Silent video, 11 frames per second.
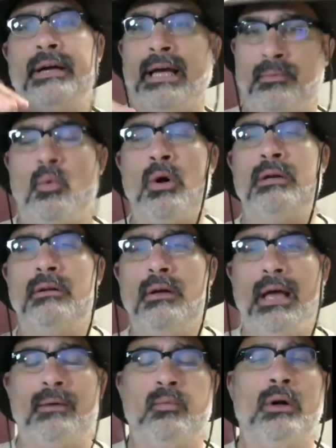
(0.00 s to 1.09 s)
at one
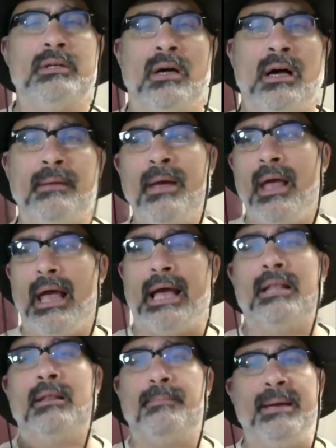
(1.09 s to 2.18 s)
time.
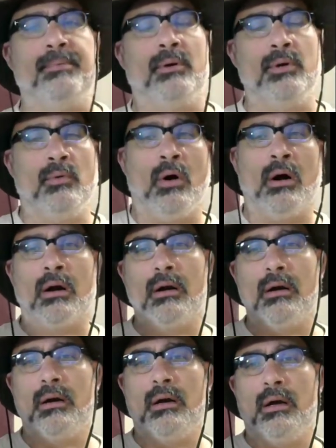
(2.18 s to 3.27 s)
And the people who are
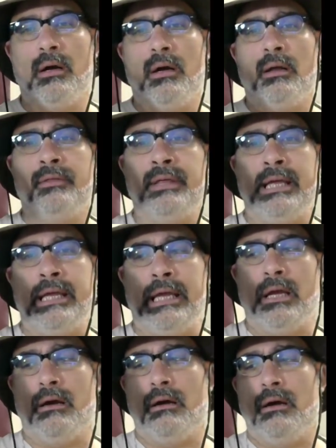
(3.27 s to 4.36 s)
the
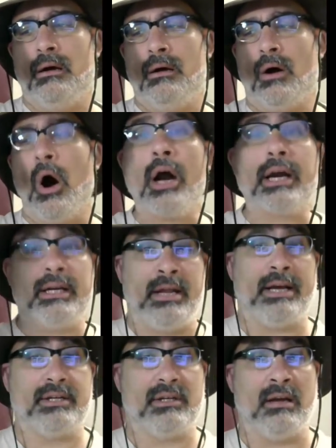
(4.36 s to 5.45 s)

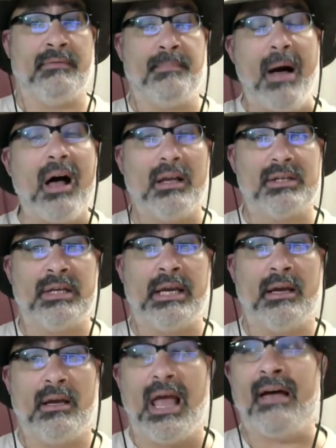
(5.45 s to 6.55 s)
architects of the policy
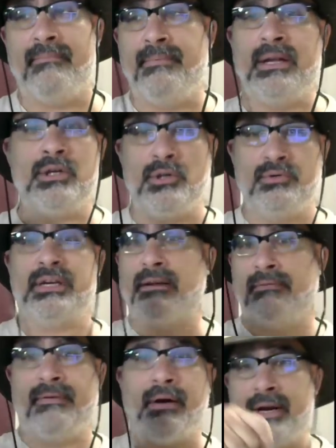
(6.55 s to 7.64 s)
have been using
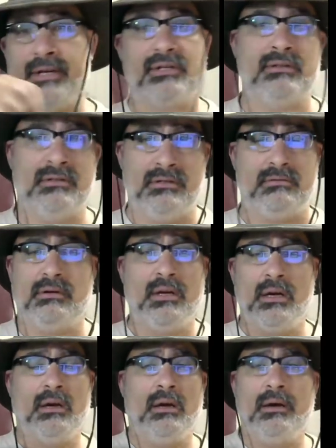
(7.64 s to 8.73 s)
various,
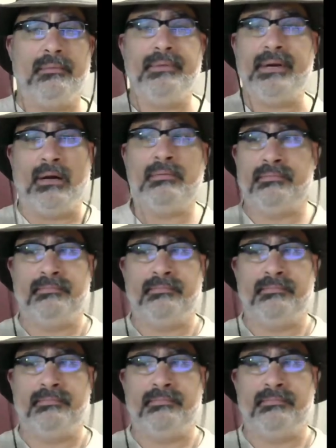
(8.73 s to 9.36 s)
you know,